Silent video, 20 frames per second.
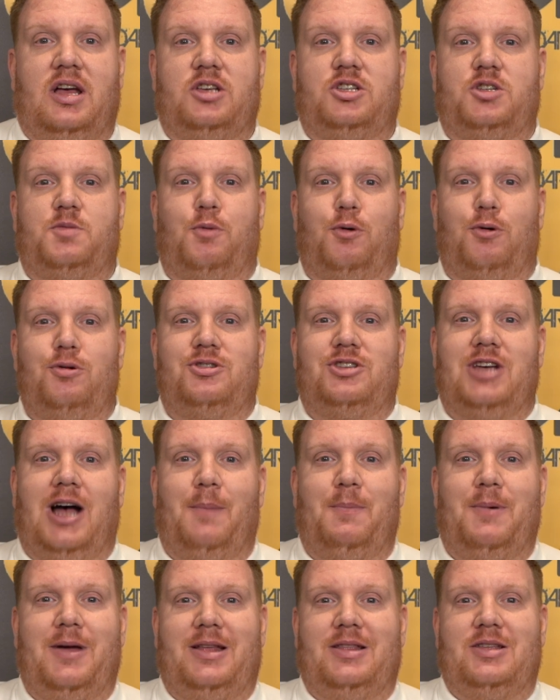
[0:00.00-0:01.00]
a spruce
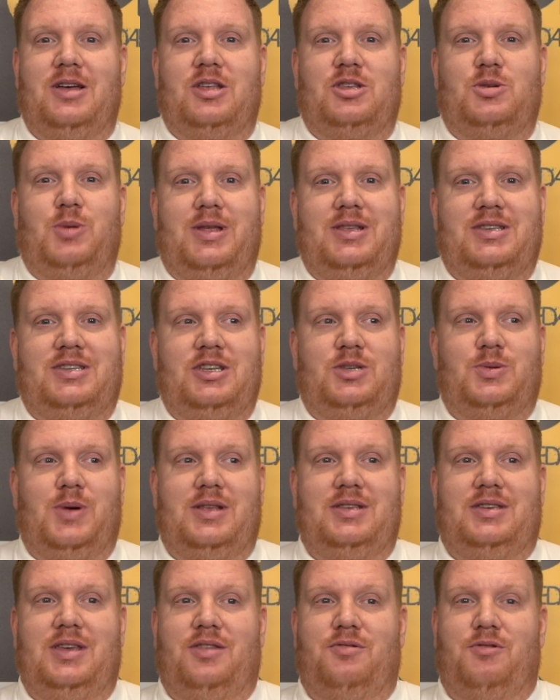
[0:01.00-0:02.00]
up in
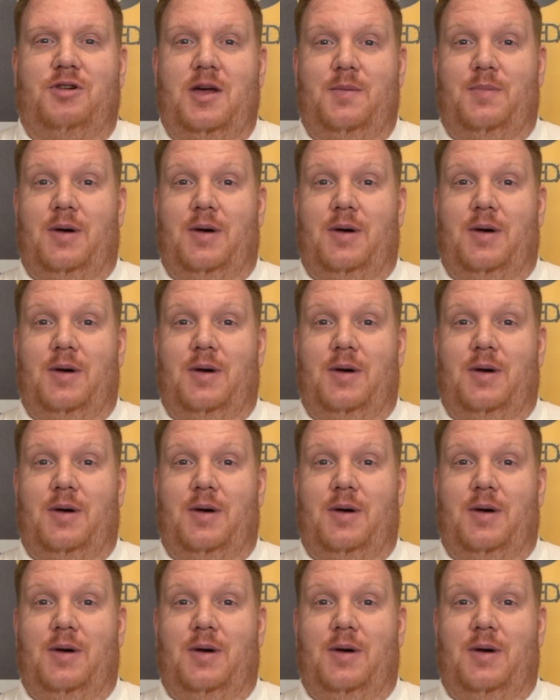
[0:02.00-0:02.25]
2023,